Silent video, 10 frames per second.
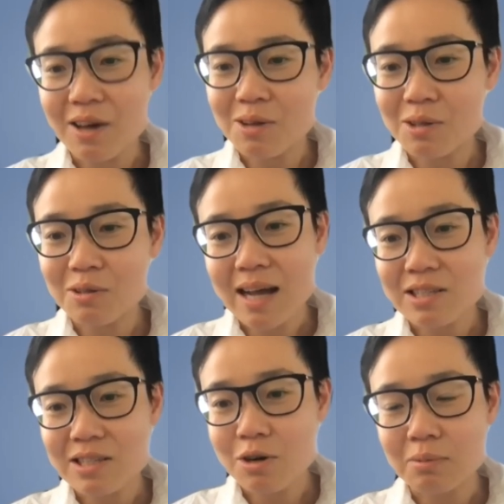although not
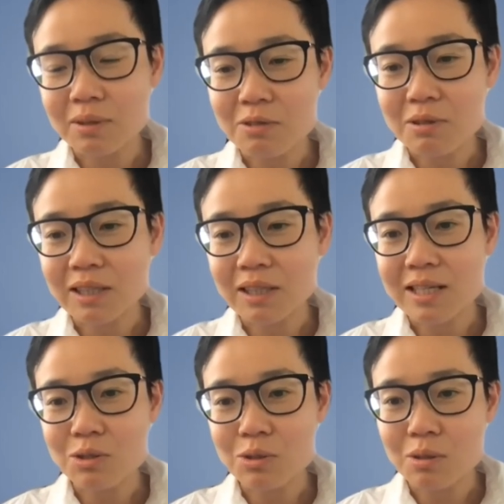terribly
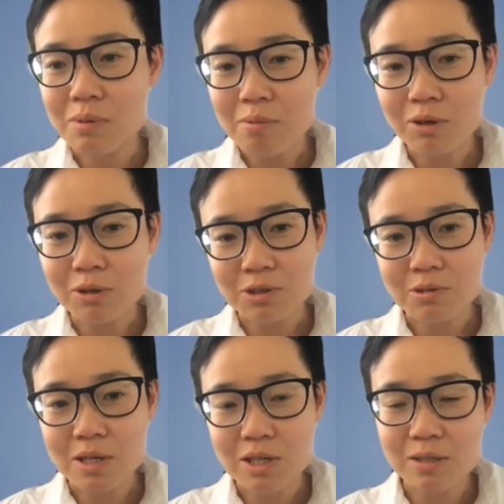related to the pop culture
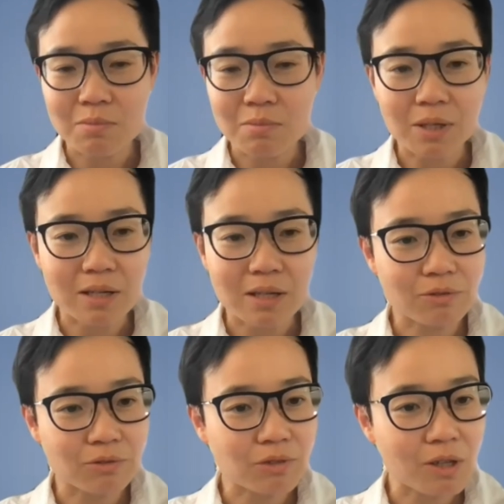question, but
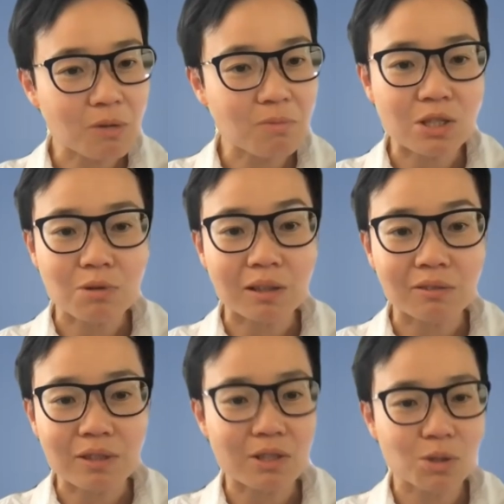very much
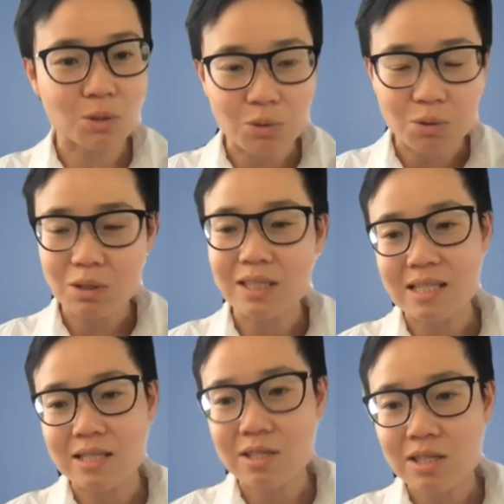relevant to today's
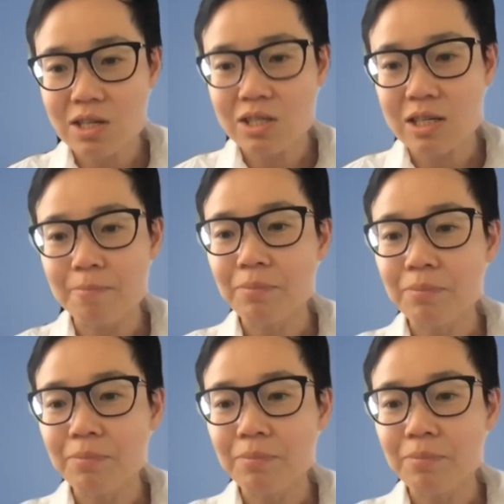discussion,